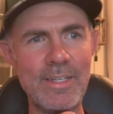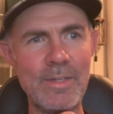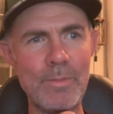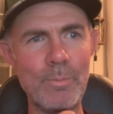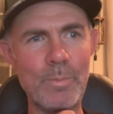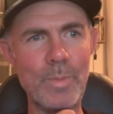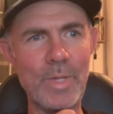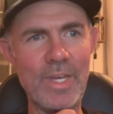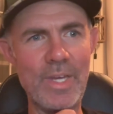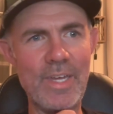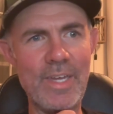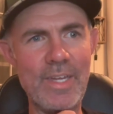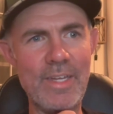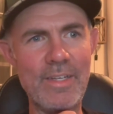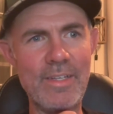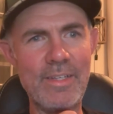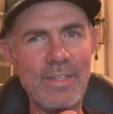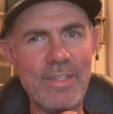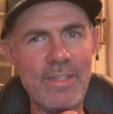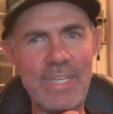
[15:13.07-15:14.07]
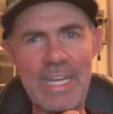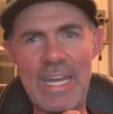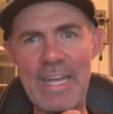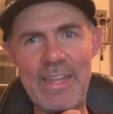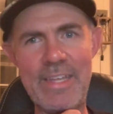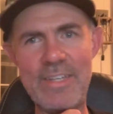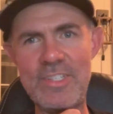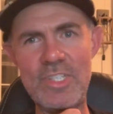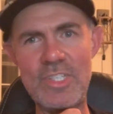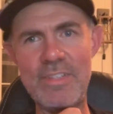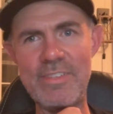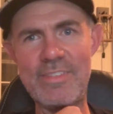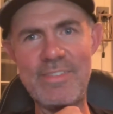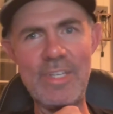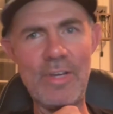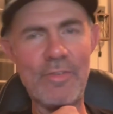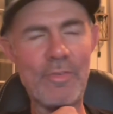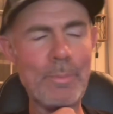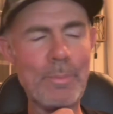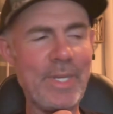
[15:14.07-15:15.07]
But yeah, they shouldn't
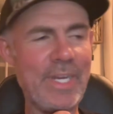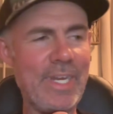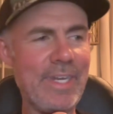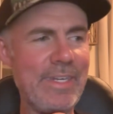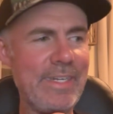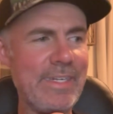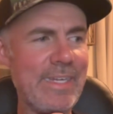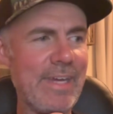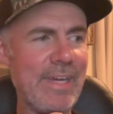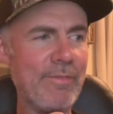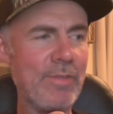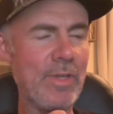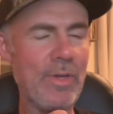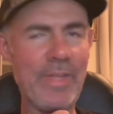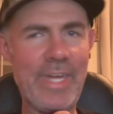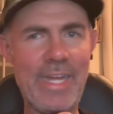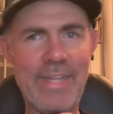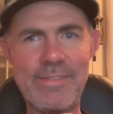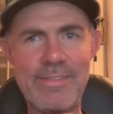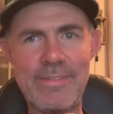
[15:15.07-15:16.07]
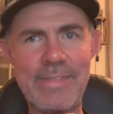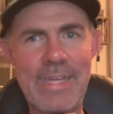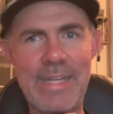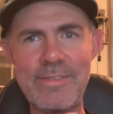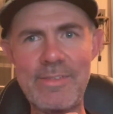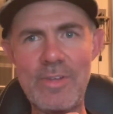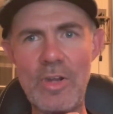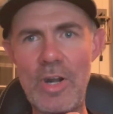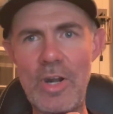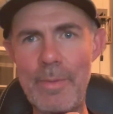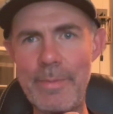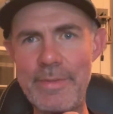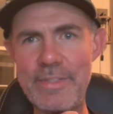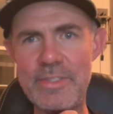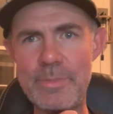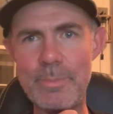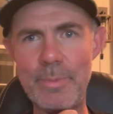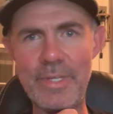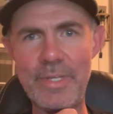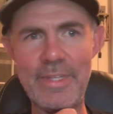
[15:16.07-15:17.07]
steal from an indie dev though. That's
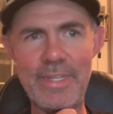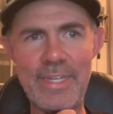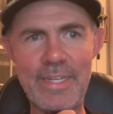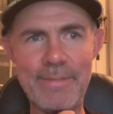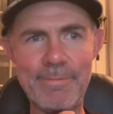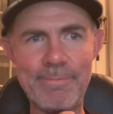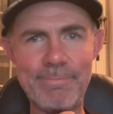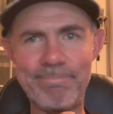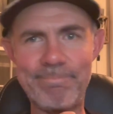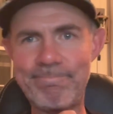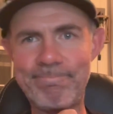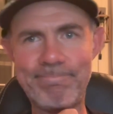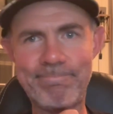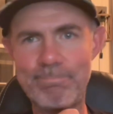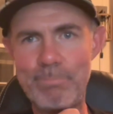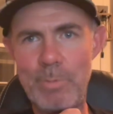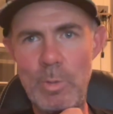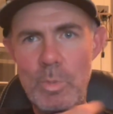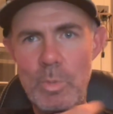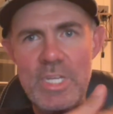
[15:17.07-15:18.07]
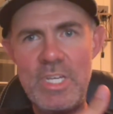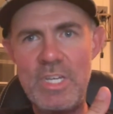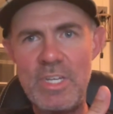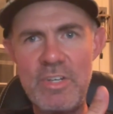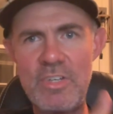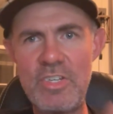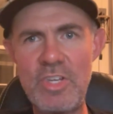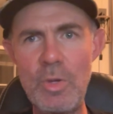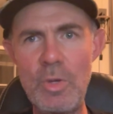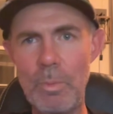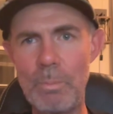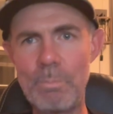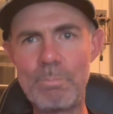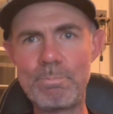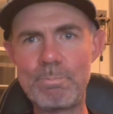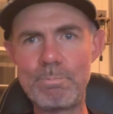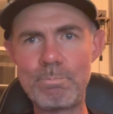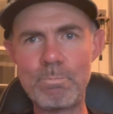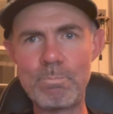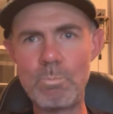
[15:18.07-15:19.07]
garbage. But what are you gonna do?
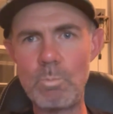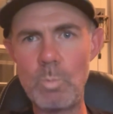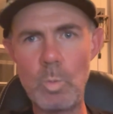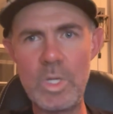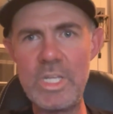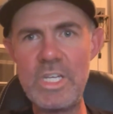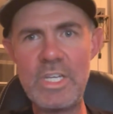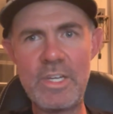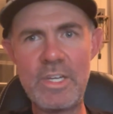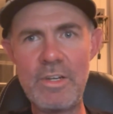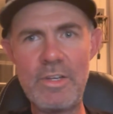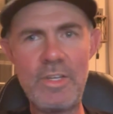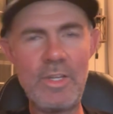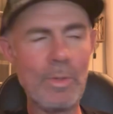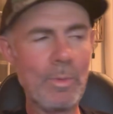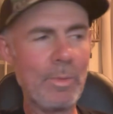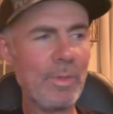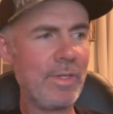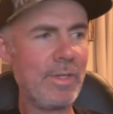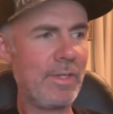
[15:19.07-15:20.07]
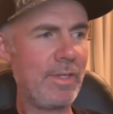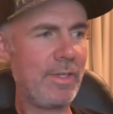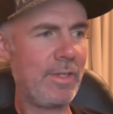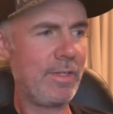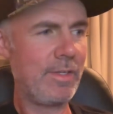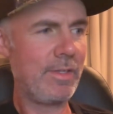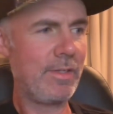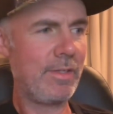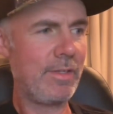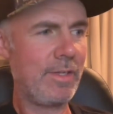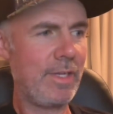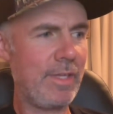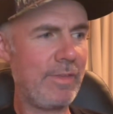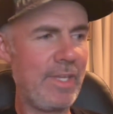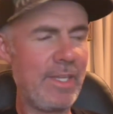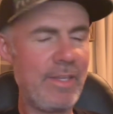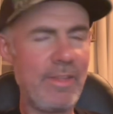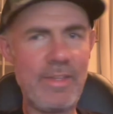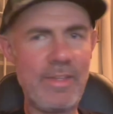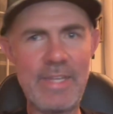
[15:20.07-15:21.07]
What are you gonna do? At
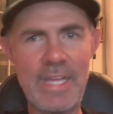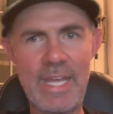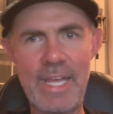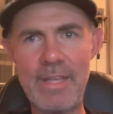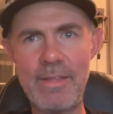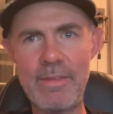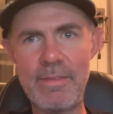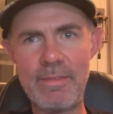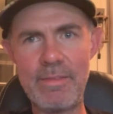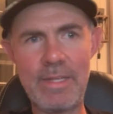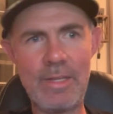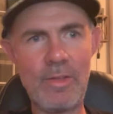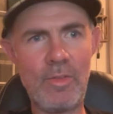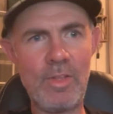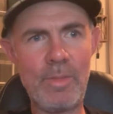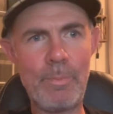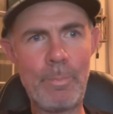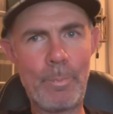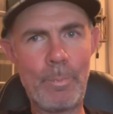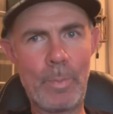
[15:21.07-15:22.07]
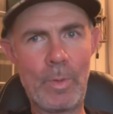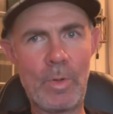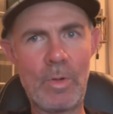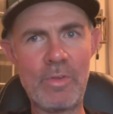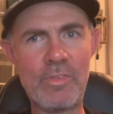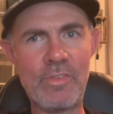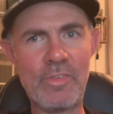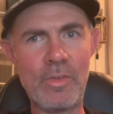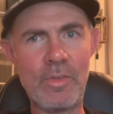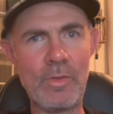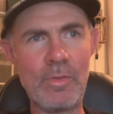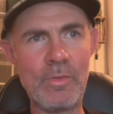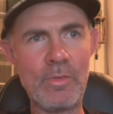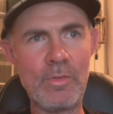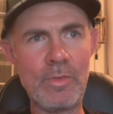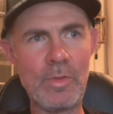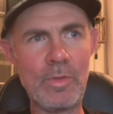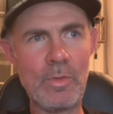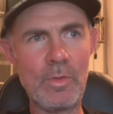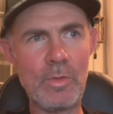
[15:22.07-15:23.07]
the end of the day, the only
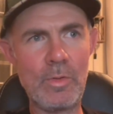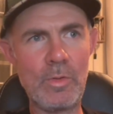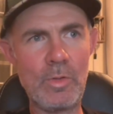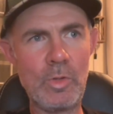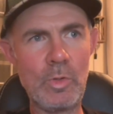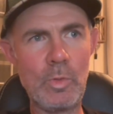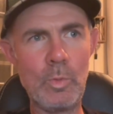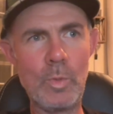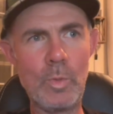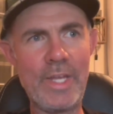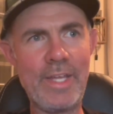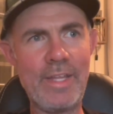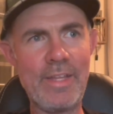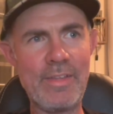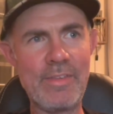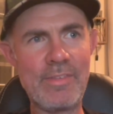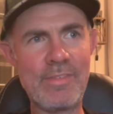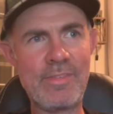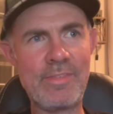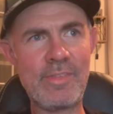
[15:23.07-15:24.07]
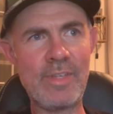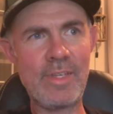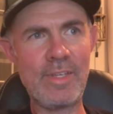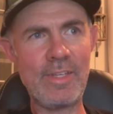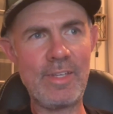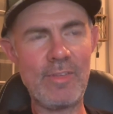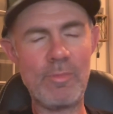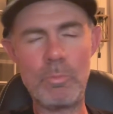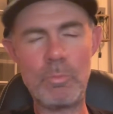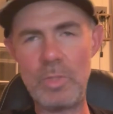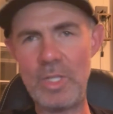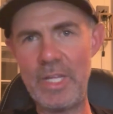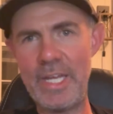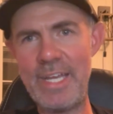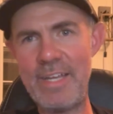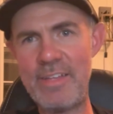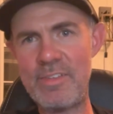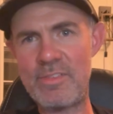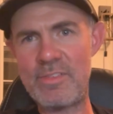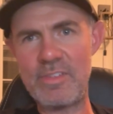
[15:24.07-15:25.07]
person who wins if
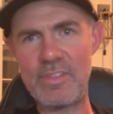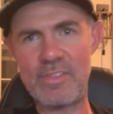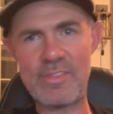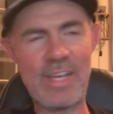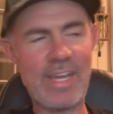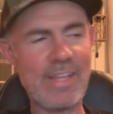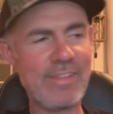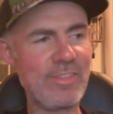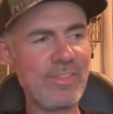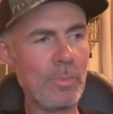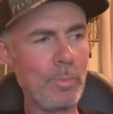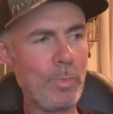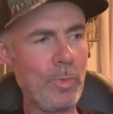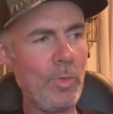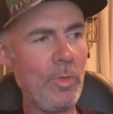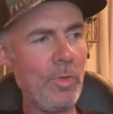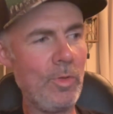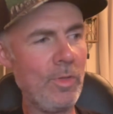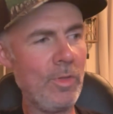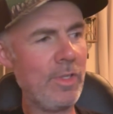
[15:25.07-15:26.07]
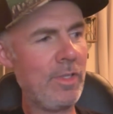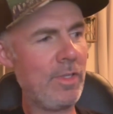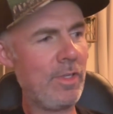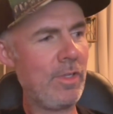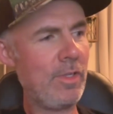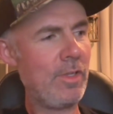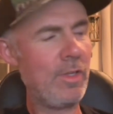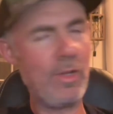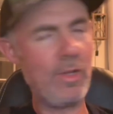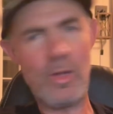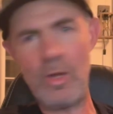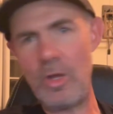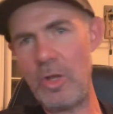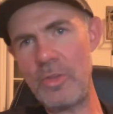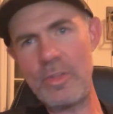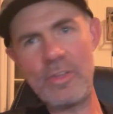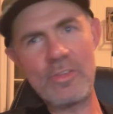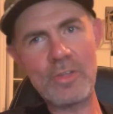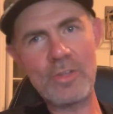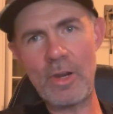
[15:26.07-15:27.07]
Blaze decides to pull
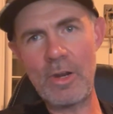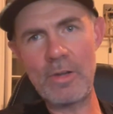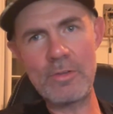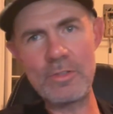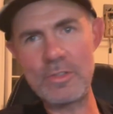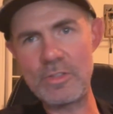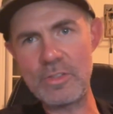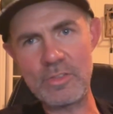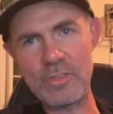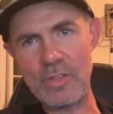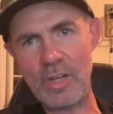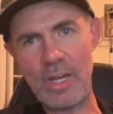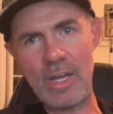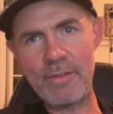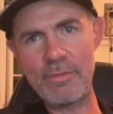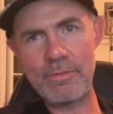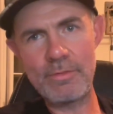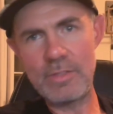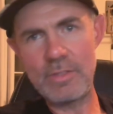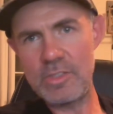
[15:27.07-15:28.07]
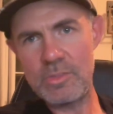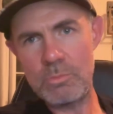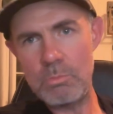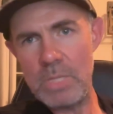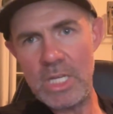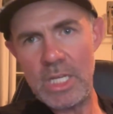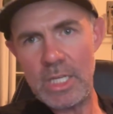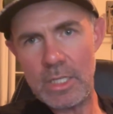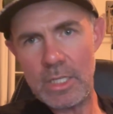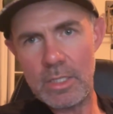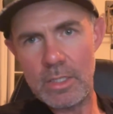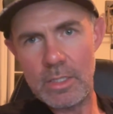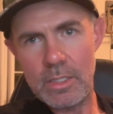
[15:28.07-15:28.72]
all these cartridges off is me.